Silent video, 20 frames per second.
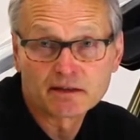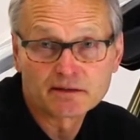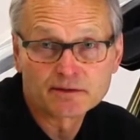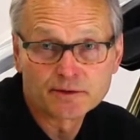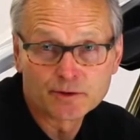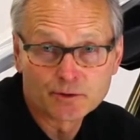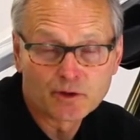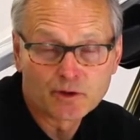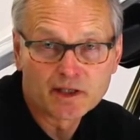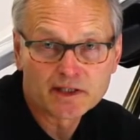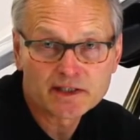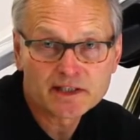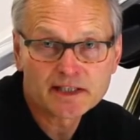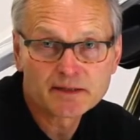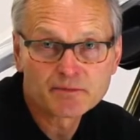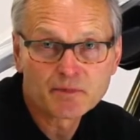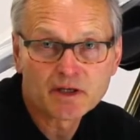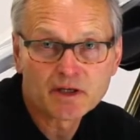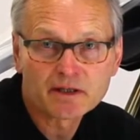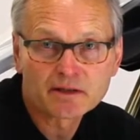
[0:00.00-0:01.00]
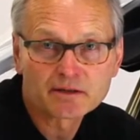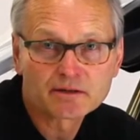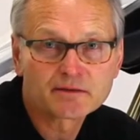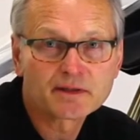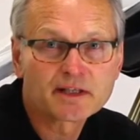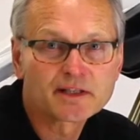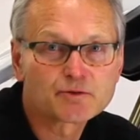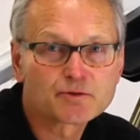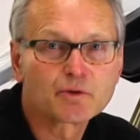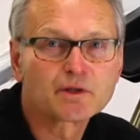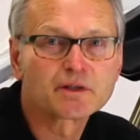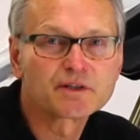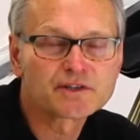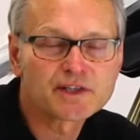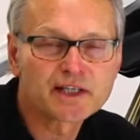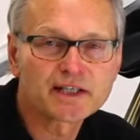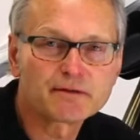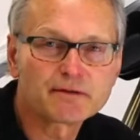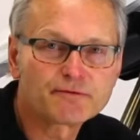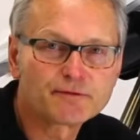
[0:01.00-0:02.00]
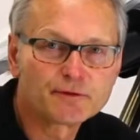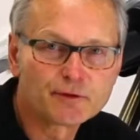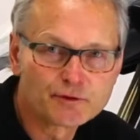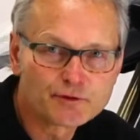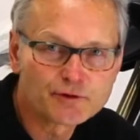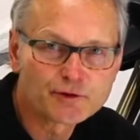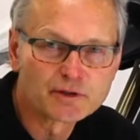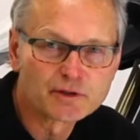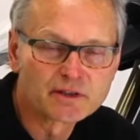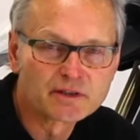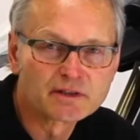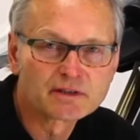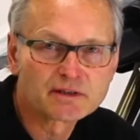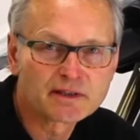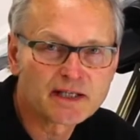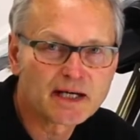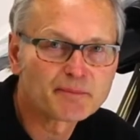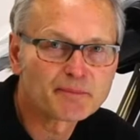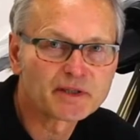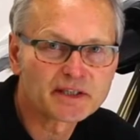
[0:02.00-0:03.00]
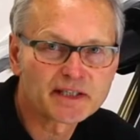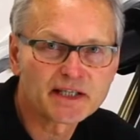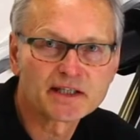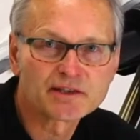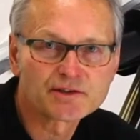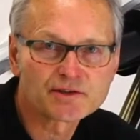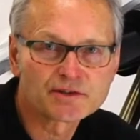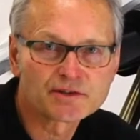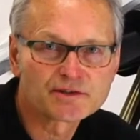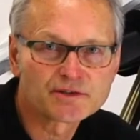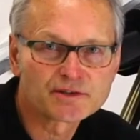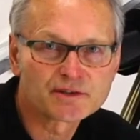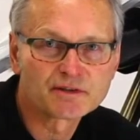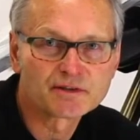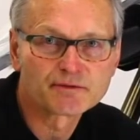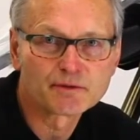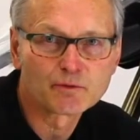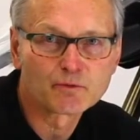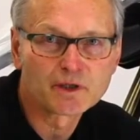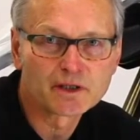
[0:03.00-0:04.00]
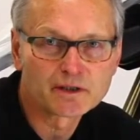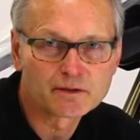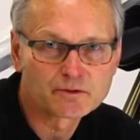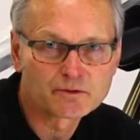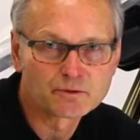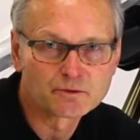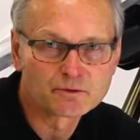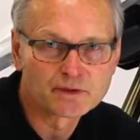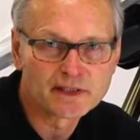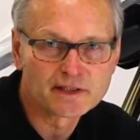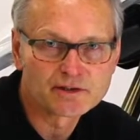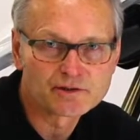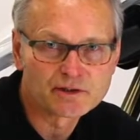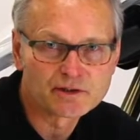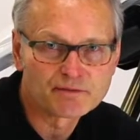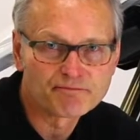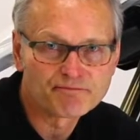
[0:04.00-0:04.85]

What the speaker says: new RT model as well as any future applications of the water-cooled engine.